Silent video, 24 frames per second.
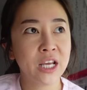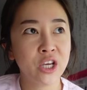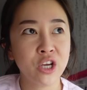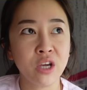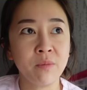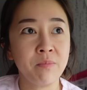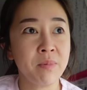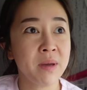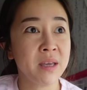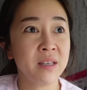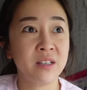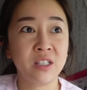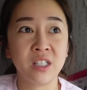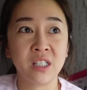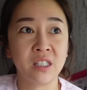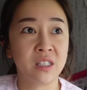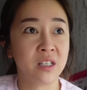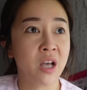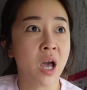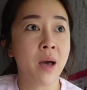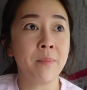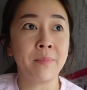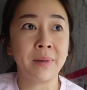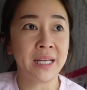it could be
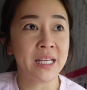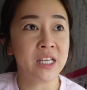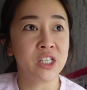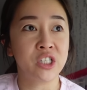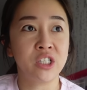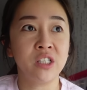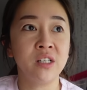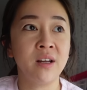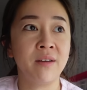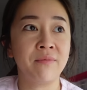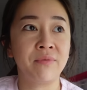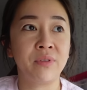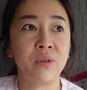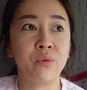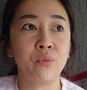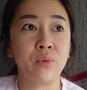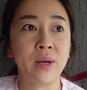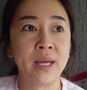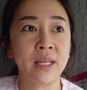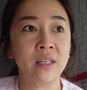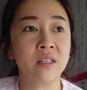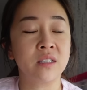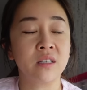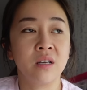just combination of the
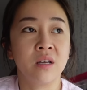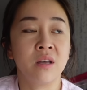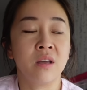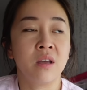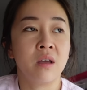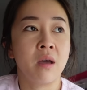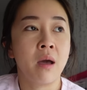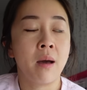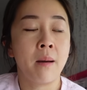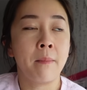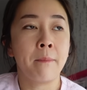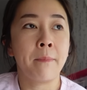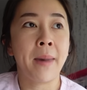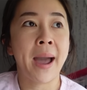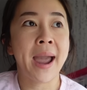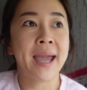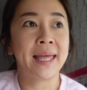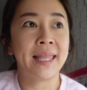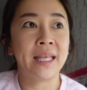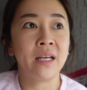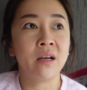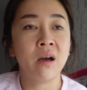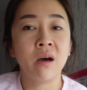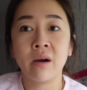weight
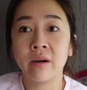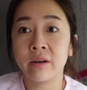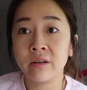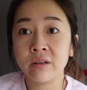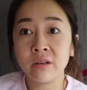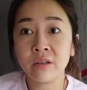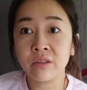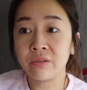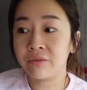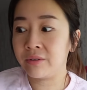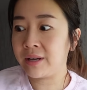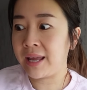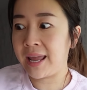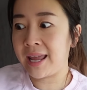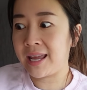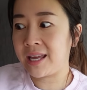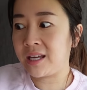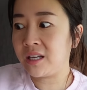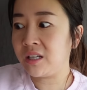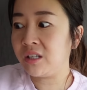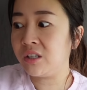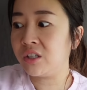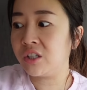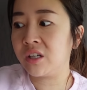piling on through
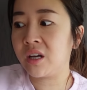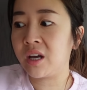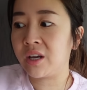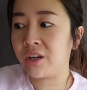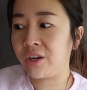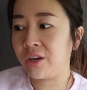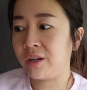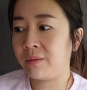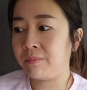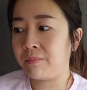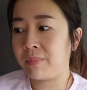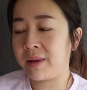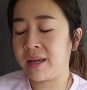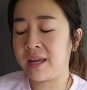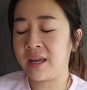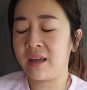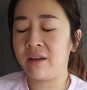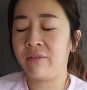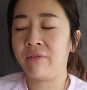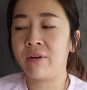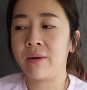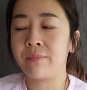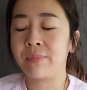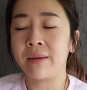age. It could be
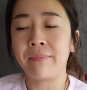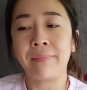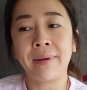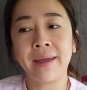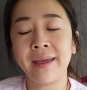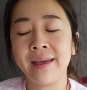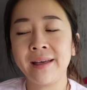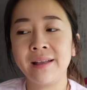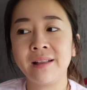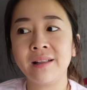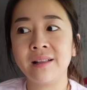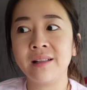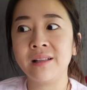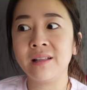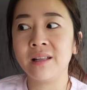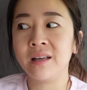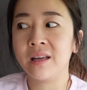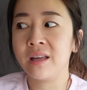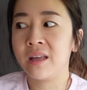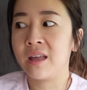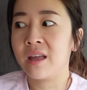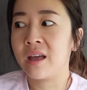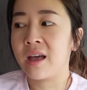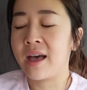from the pill.
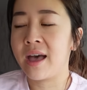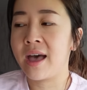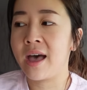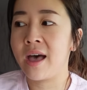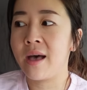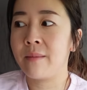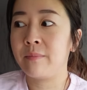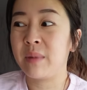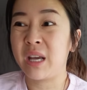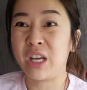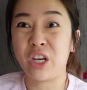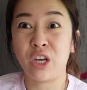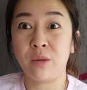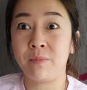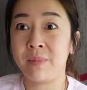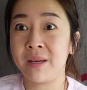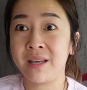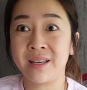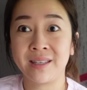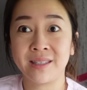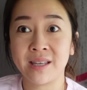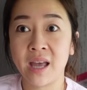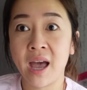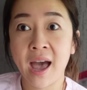Um, it could be
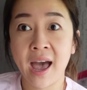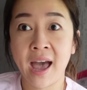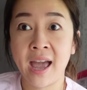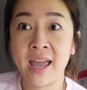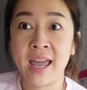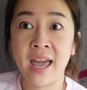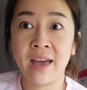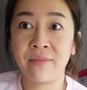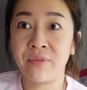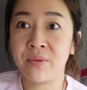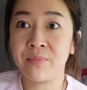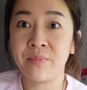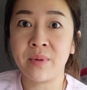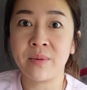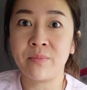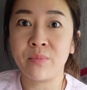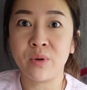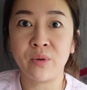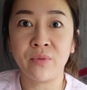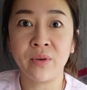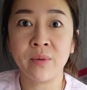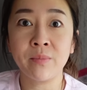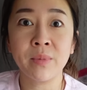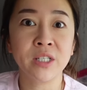because I haven't been
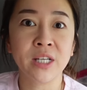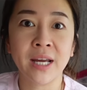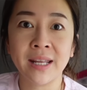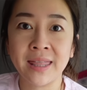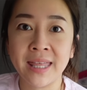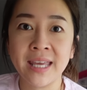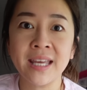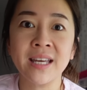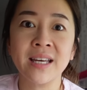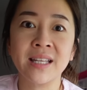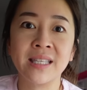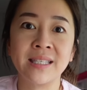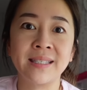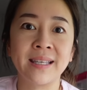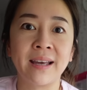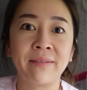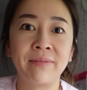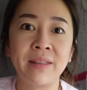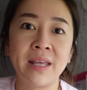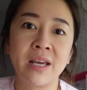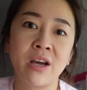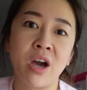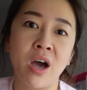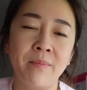moving much. I think it's
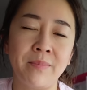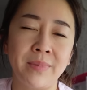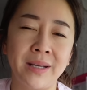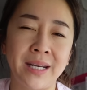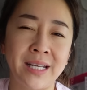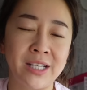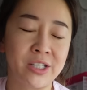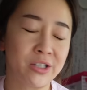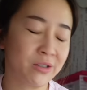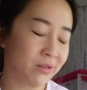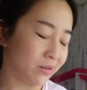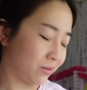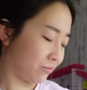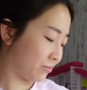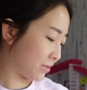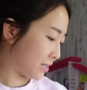definitely a combination of